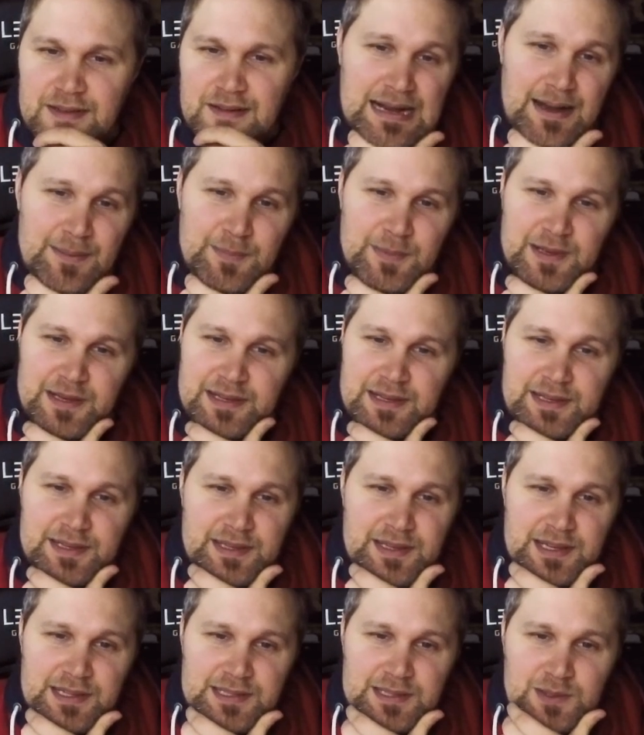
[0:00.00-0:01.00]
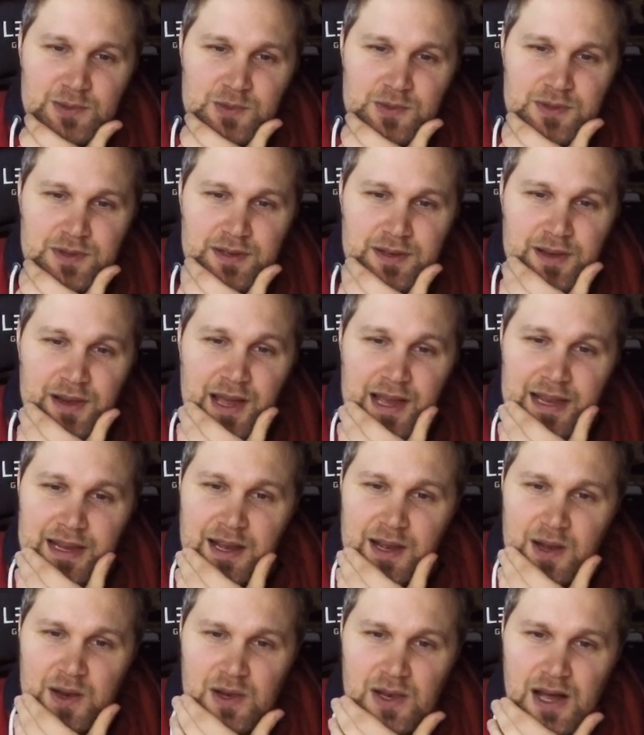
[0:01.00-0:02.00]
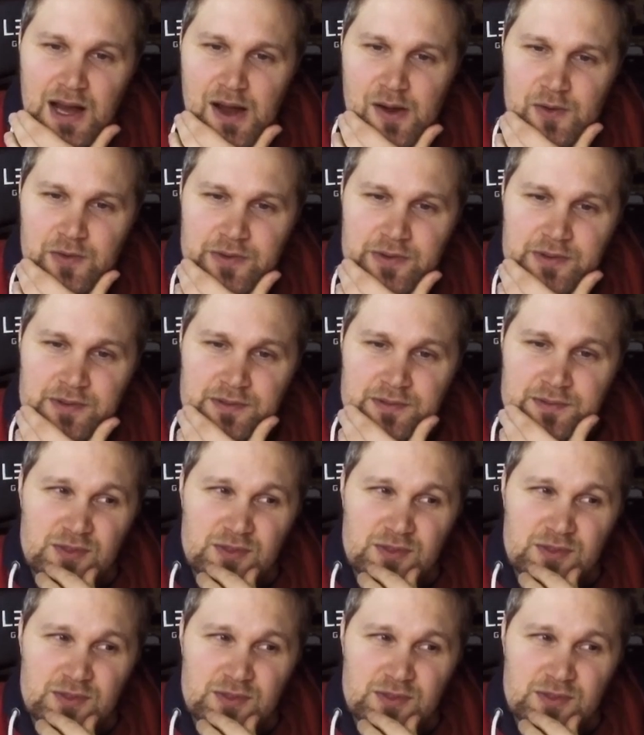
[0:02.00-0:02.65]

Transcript: I mean, it does look like a clown